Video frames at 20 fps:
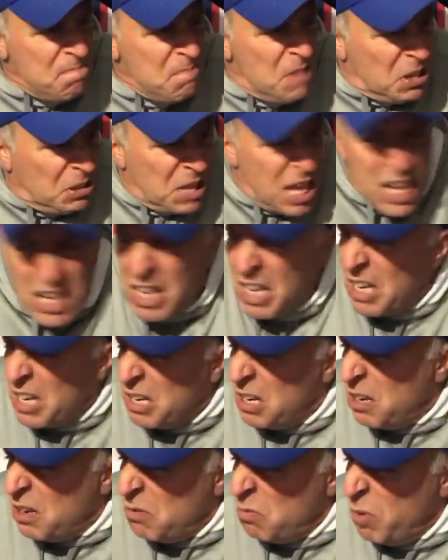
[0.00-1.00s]
you think
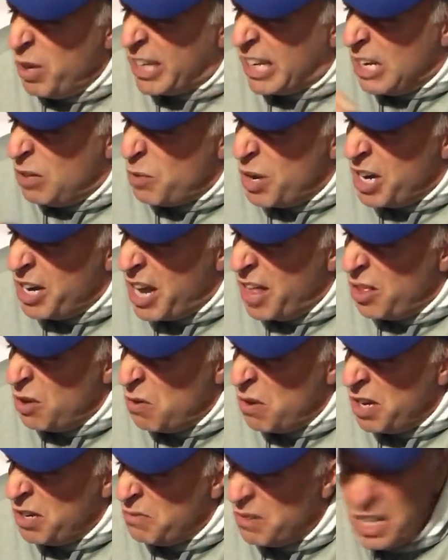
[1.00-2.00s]
we can win another
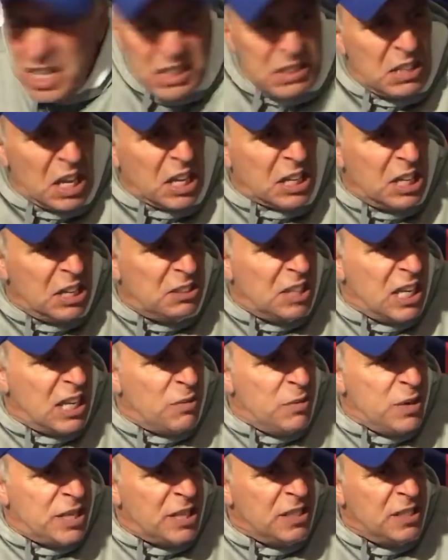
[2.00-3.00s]
one. What do you think? You
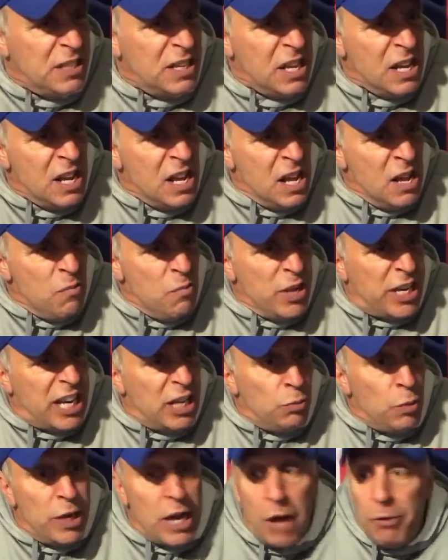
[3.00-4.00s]
think we could we
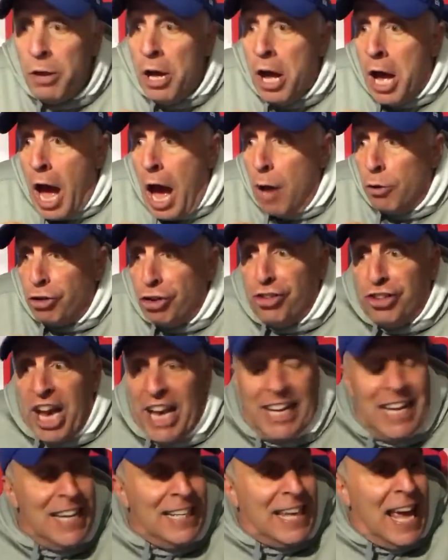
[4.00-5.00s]
could win our, our
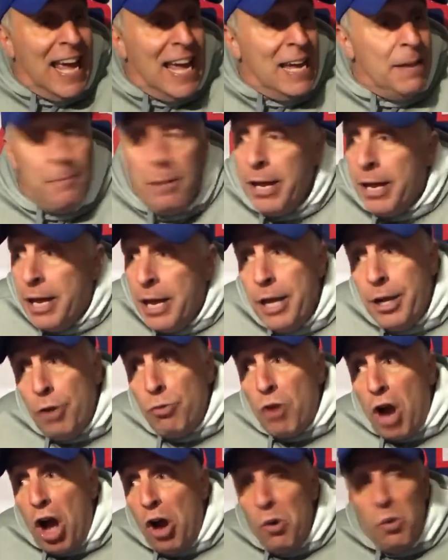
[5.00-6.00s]
second game in a
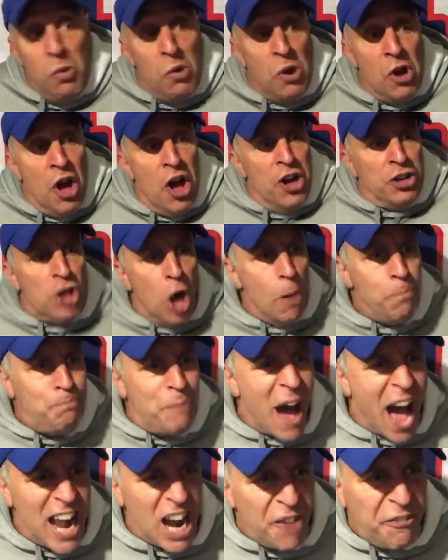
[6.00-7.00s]
row? You
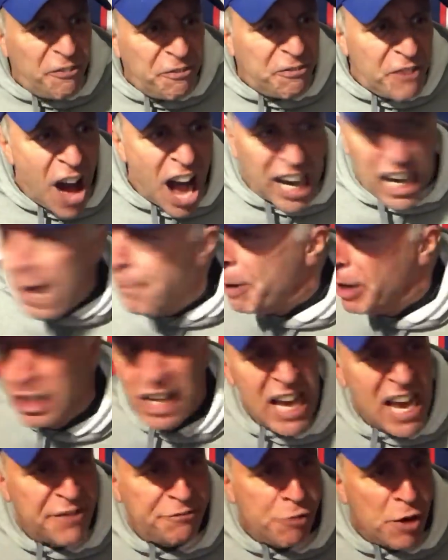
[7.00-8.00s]
better fucking
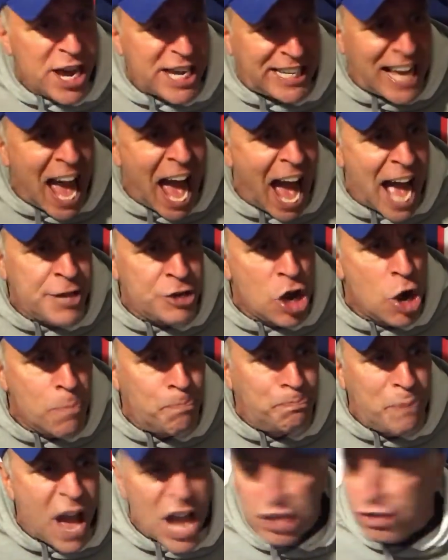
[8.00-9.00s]
believe we can,
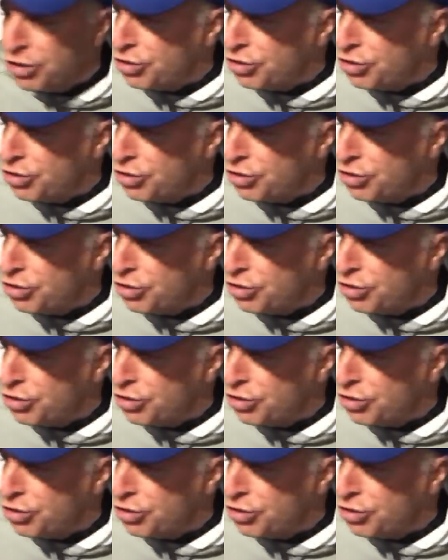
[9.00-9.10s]
you big